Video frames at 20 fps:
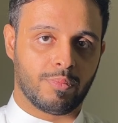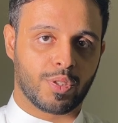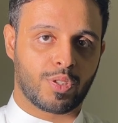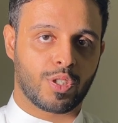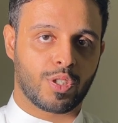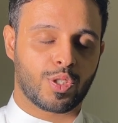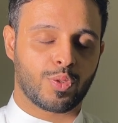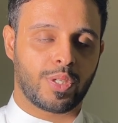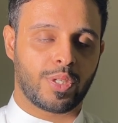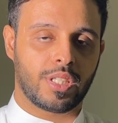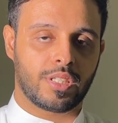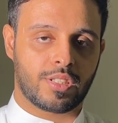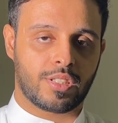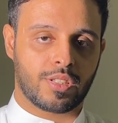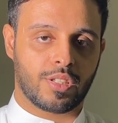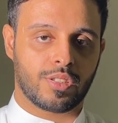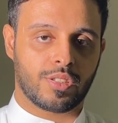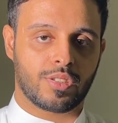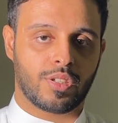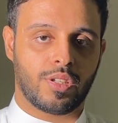because when it's
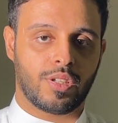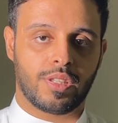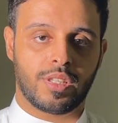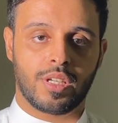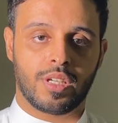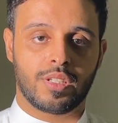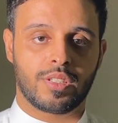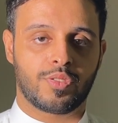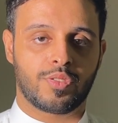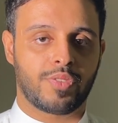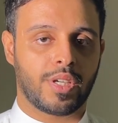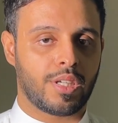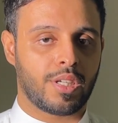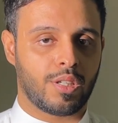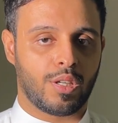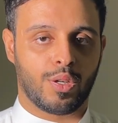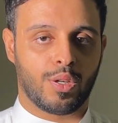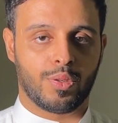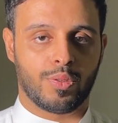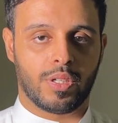not on, there is very
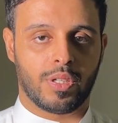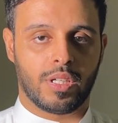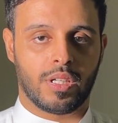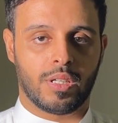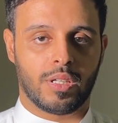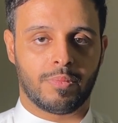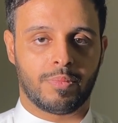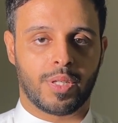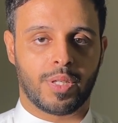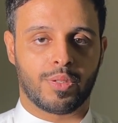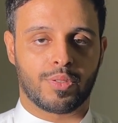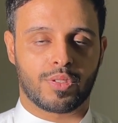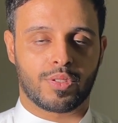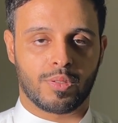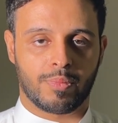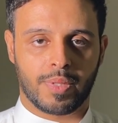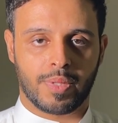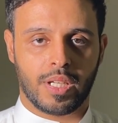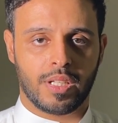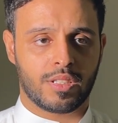low power
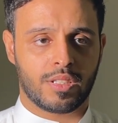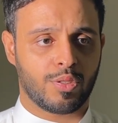supply,